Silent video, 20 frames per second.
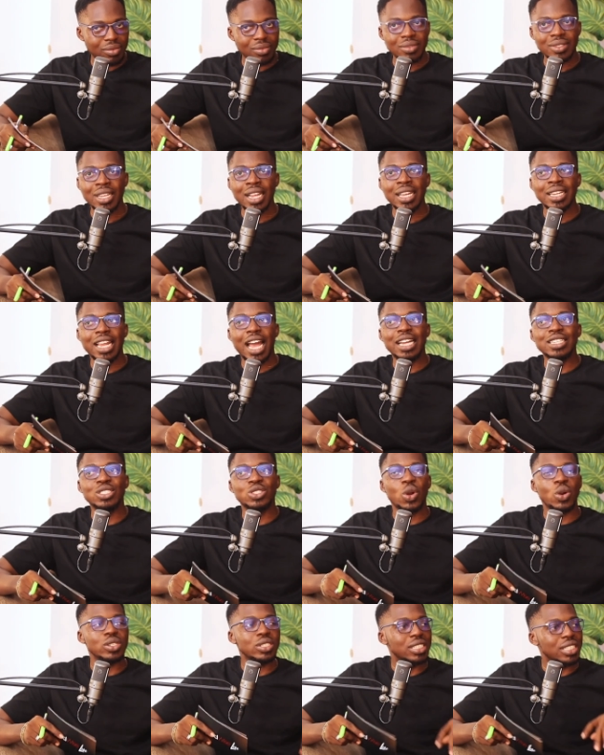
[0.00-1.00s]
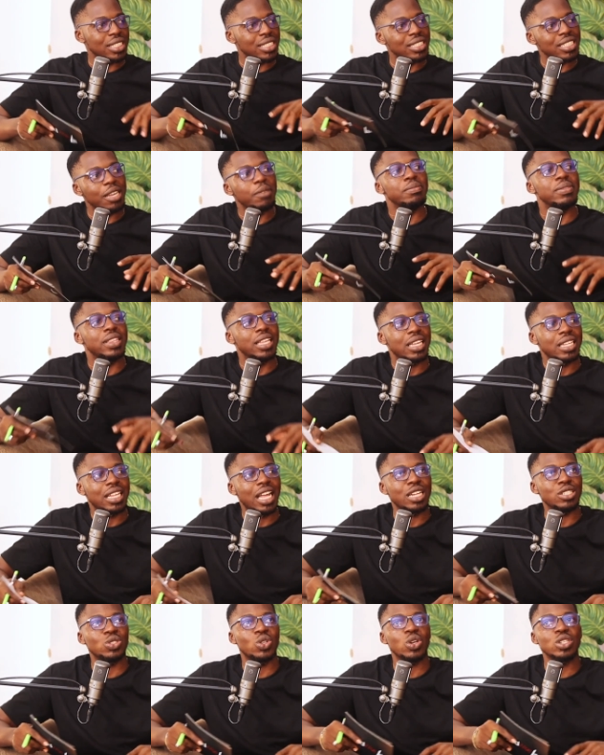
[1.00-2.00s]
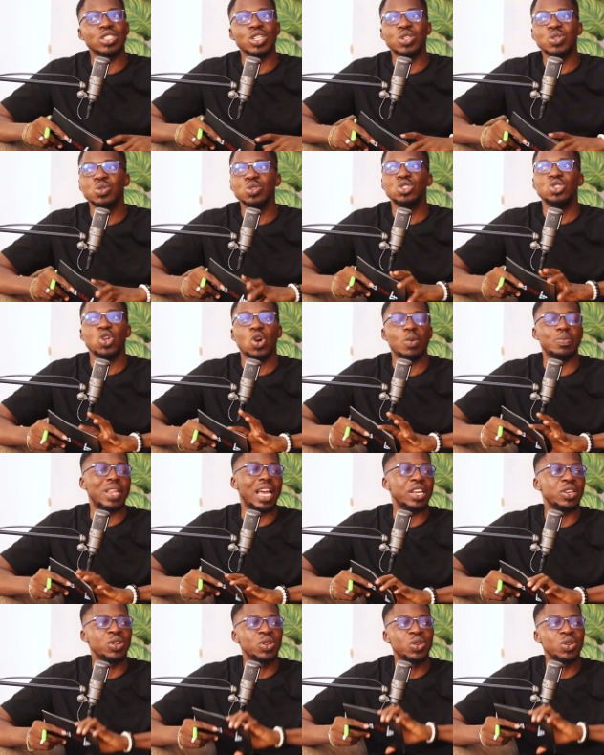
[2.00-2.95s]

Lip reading: that does the same thing, that does a good job, that